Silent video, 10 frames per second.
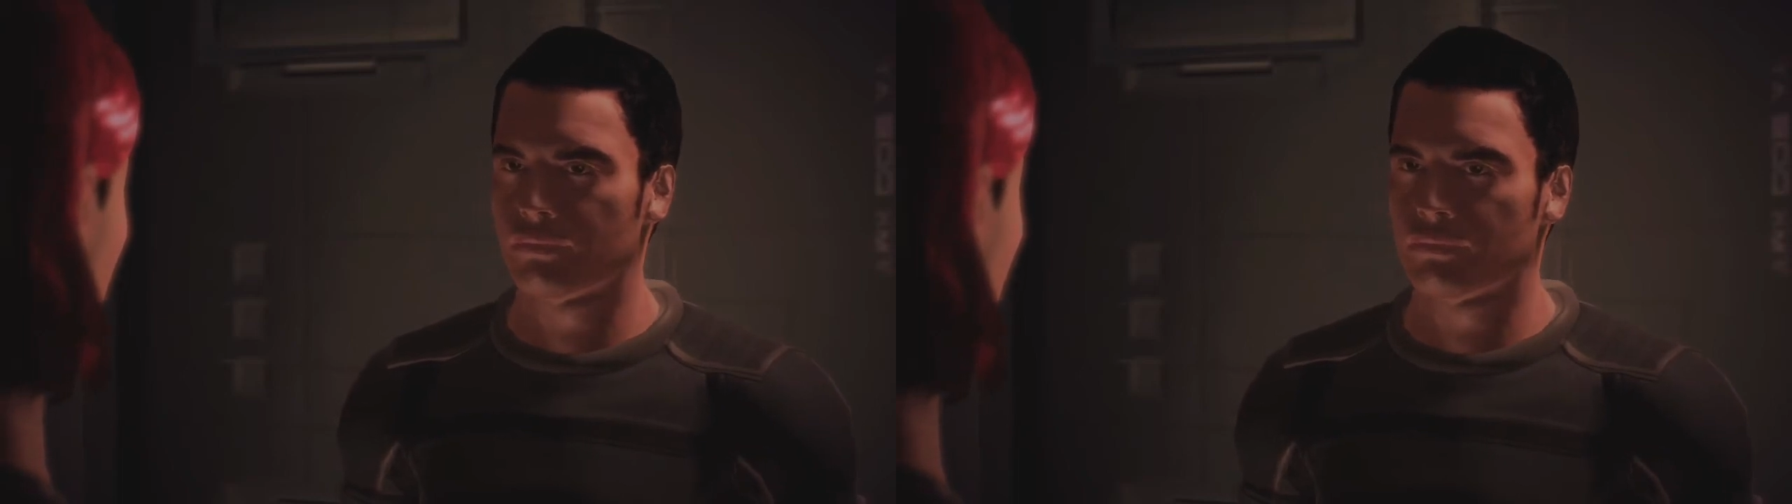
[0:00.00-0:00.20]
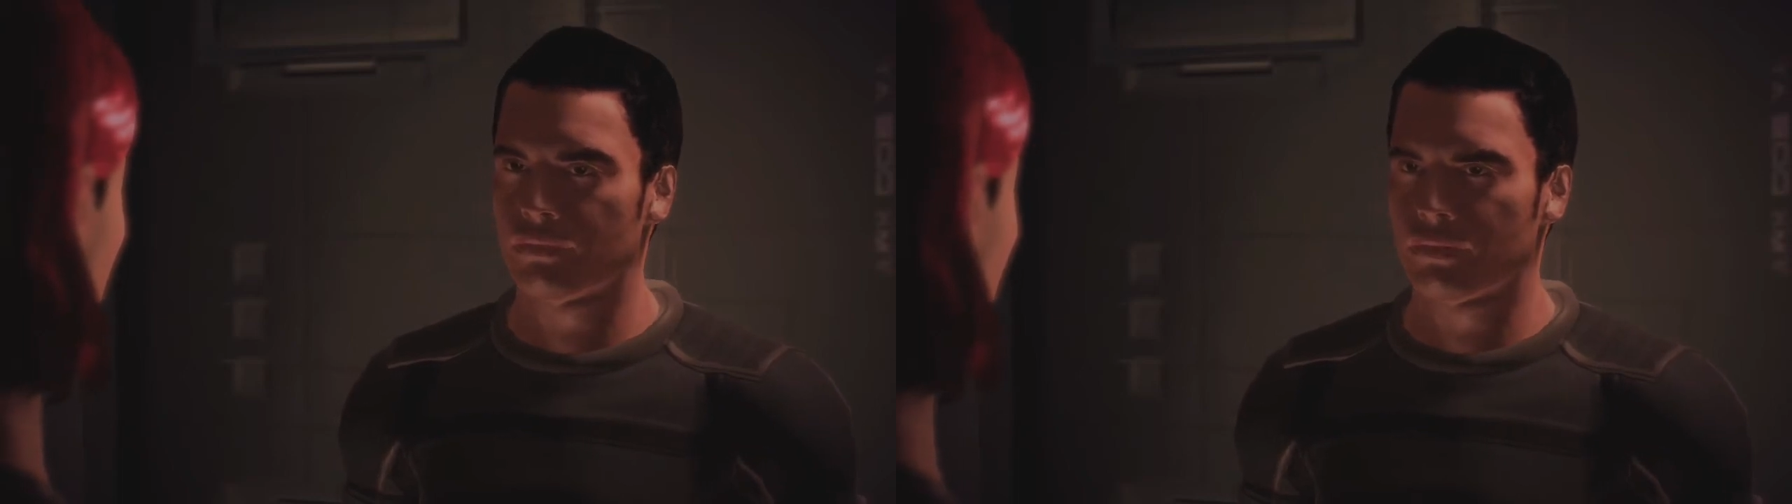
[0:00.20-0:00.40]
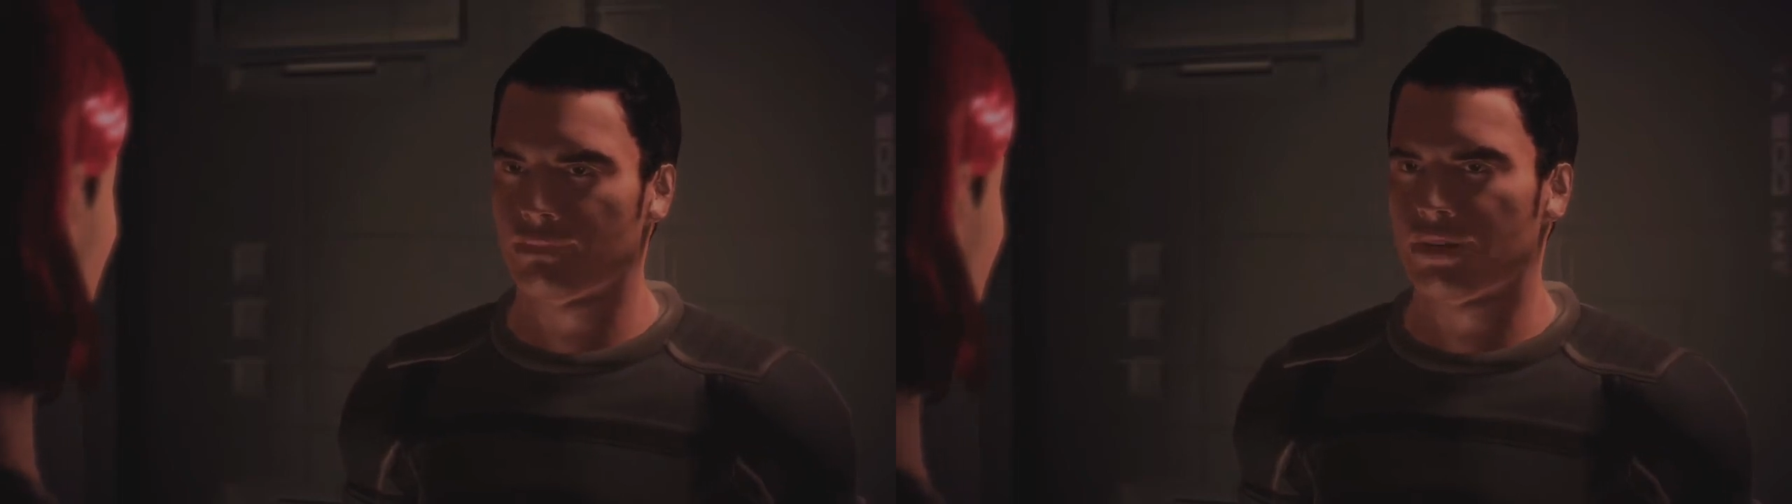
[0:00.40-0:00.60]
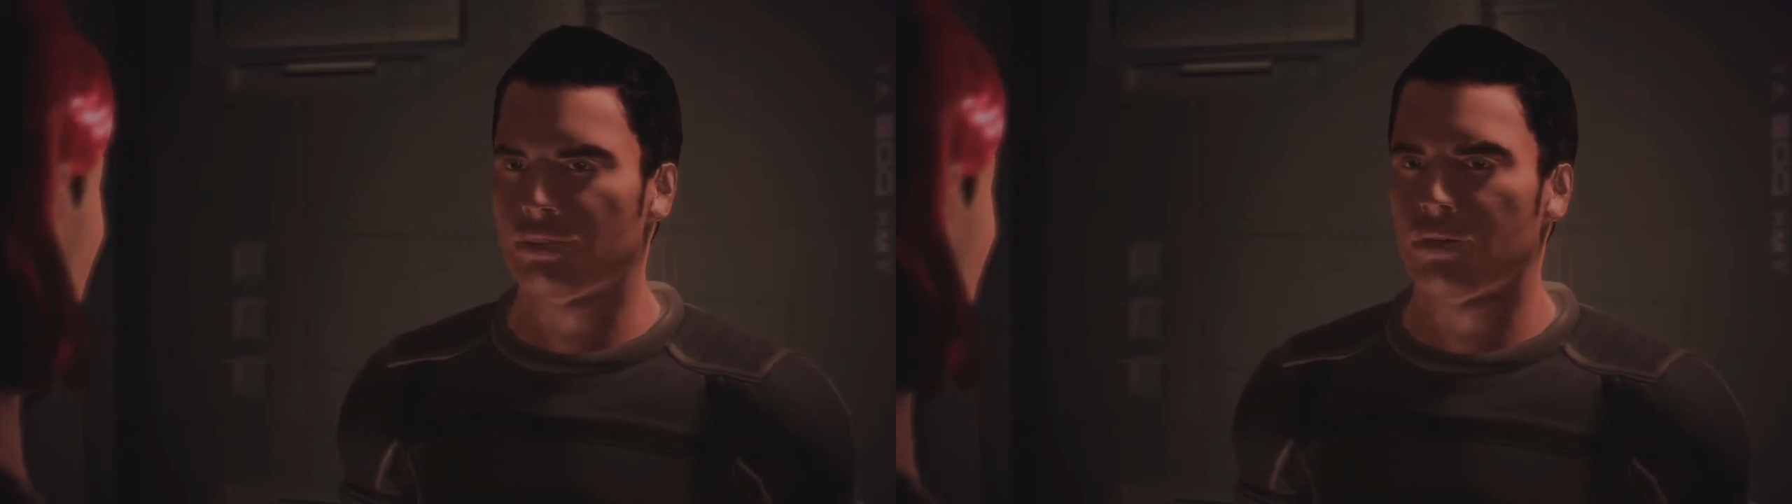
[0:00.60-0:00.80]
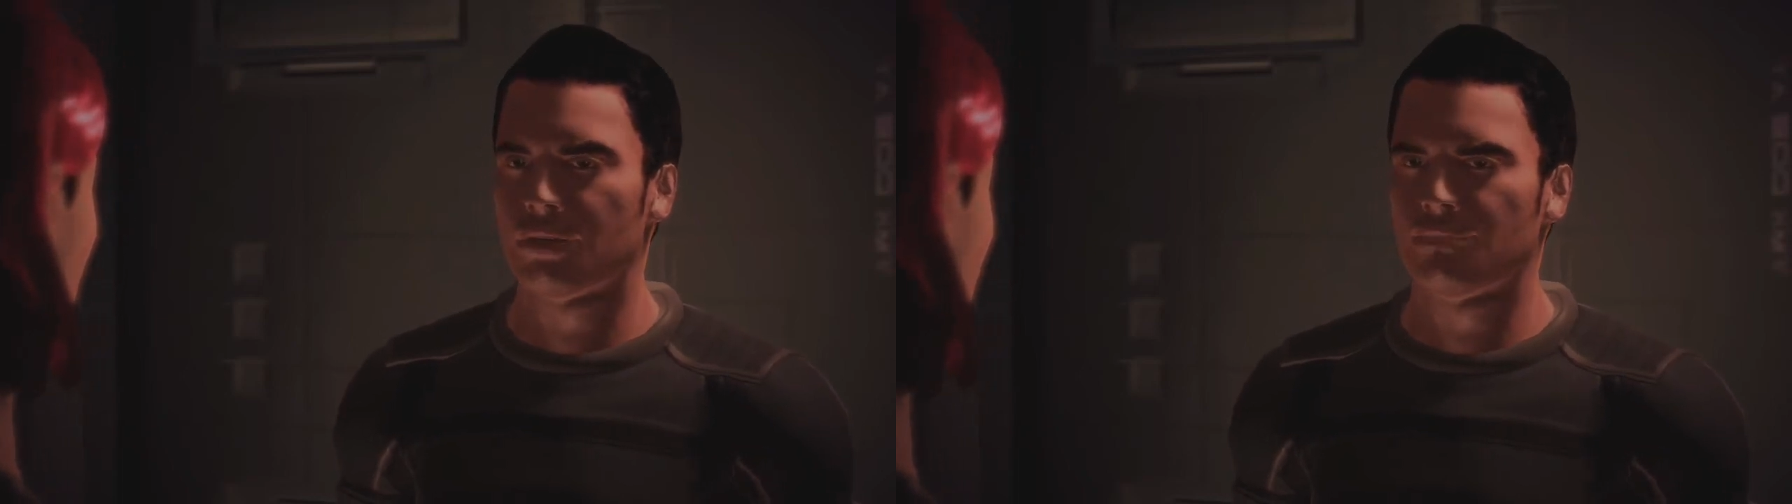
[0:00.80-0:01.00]
I'm just
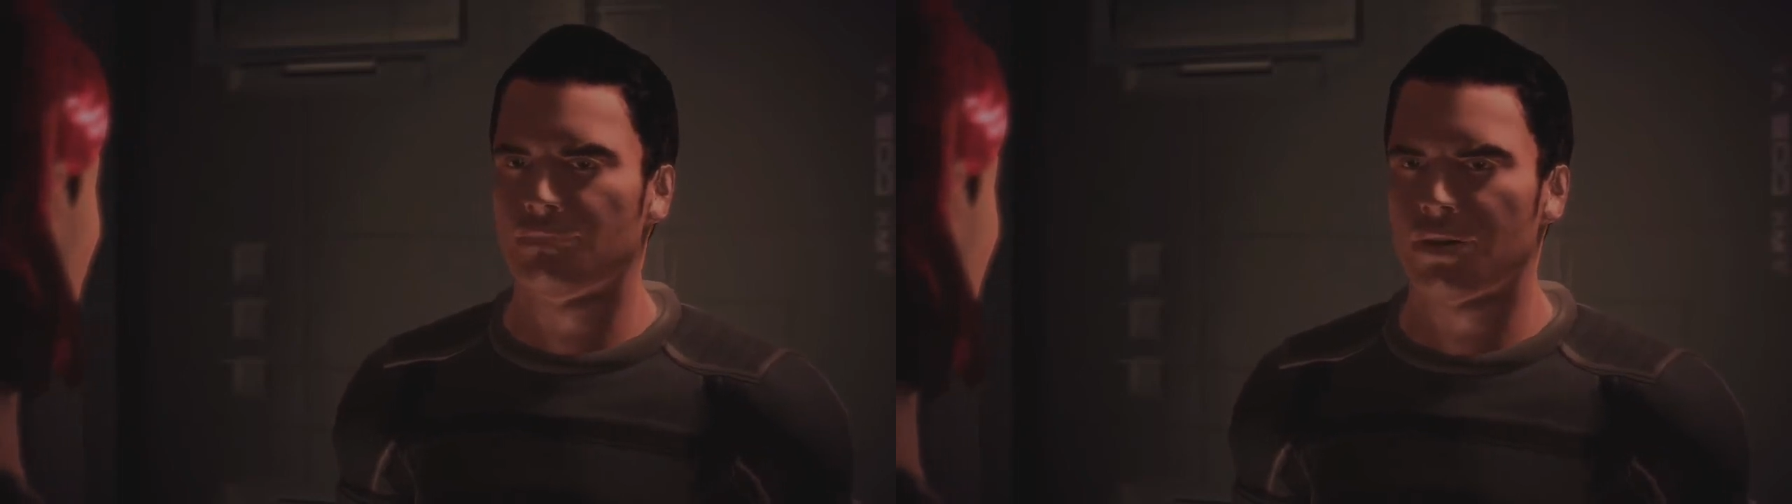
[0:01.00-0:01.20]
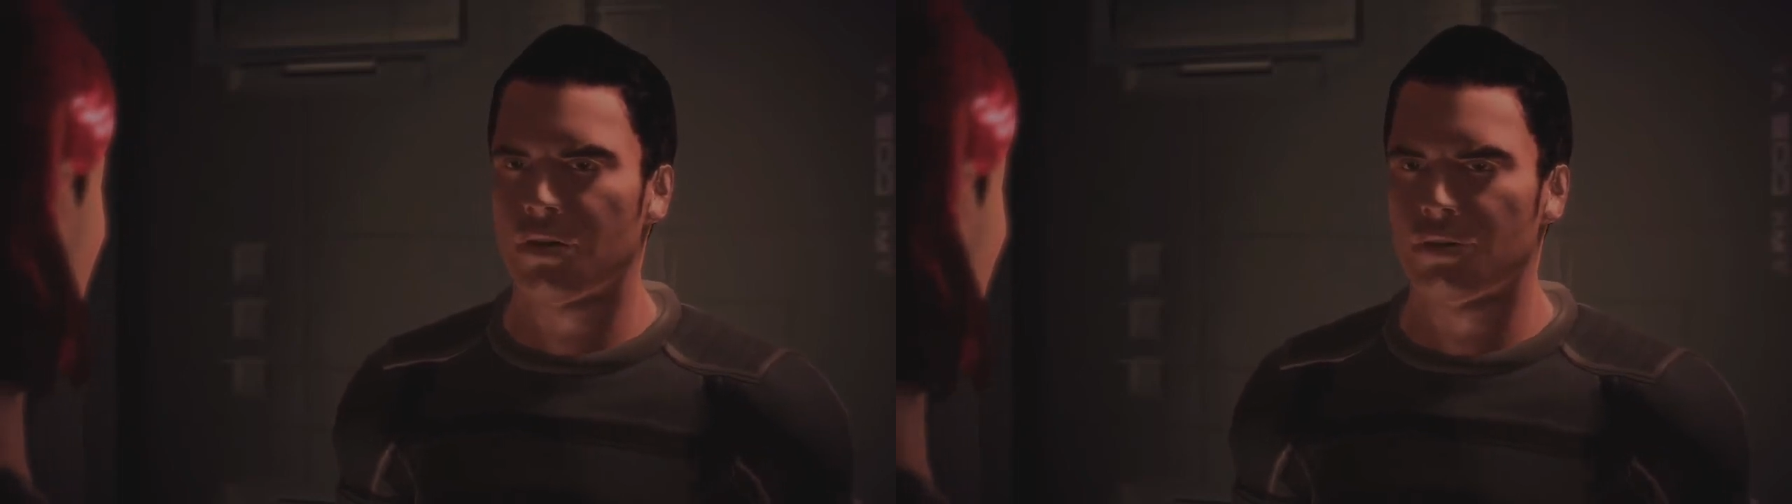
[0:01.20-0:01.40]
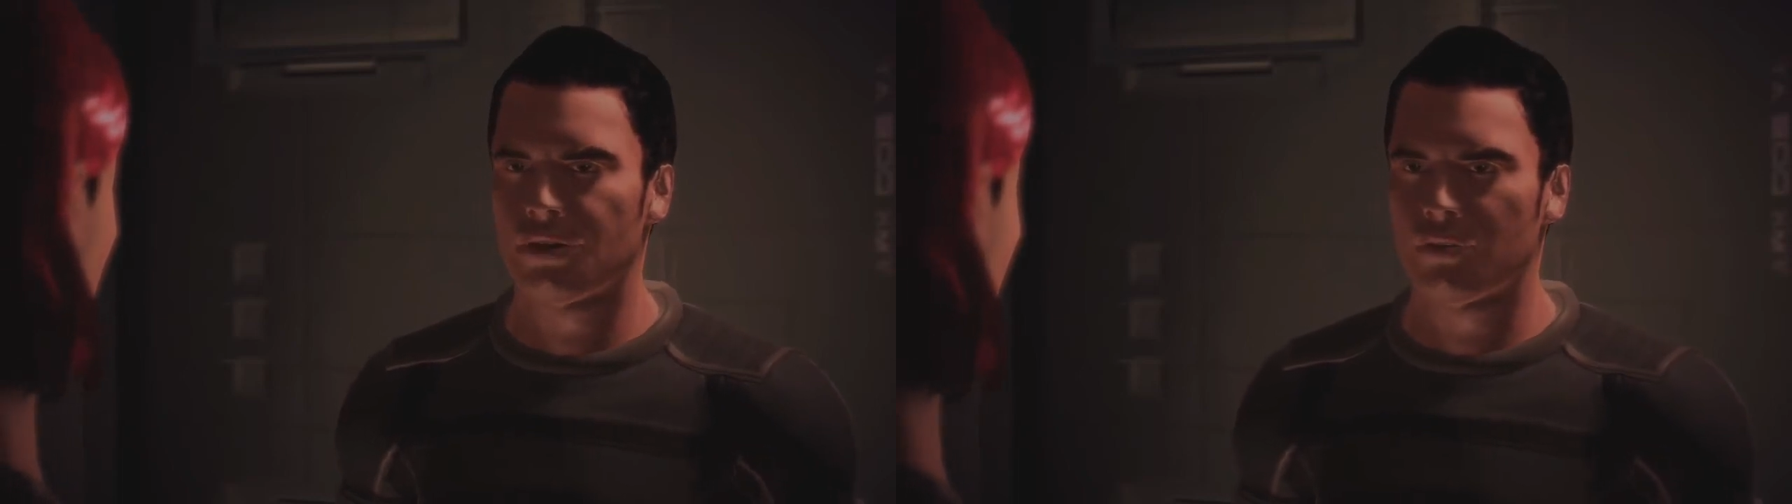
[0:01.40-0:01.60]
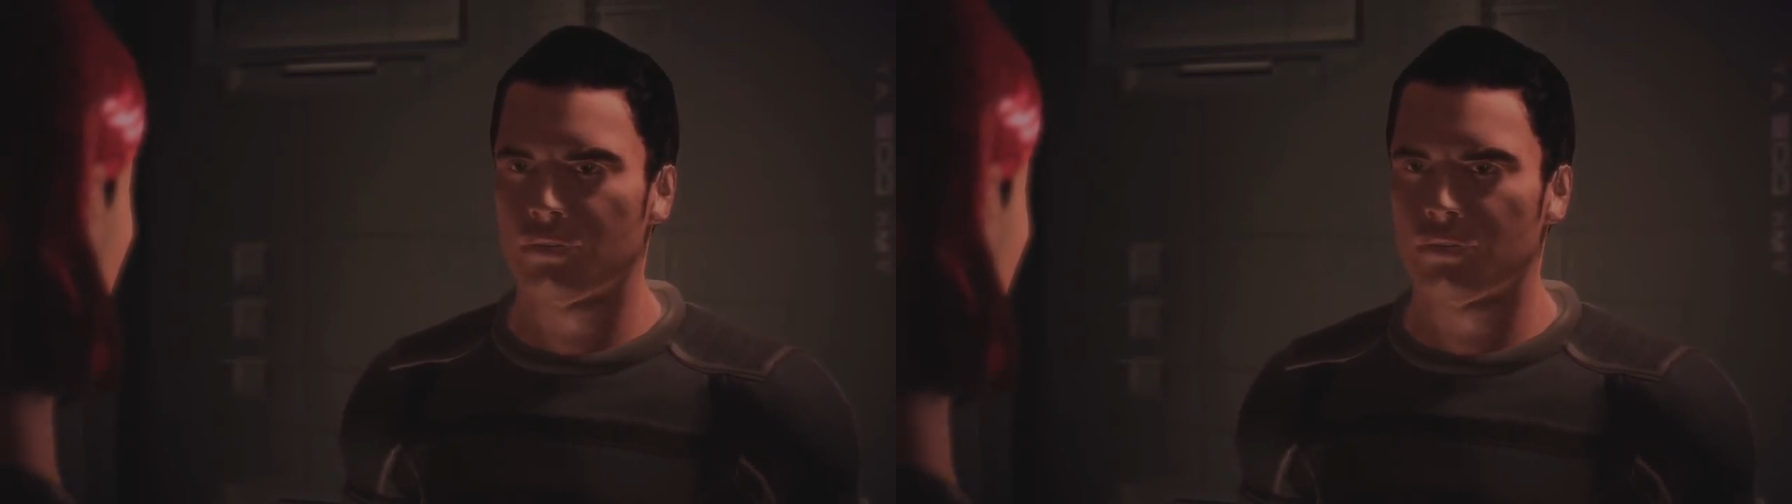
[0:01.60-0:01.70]
looking for an ear.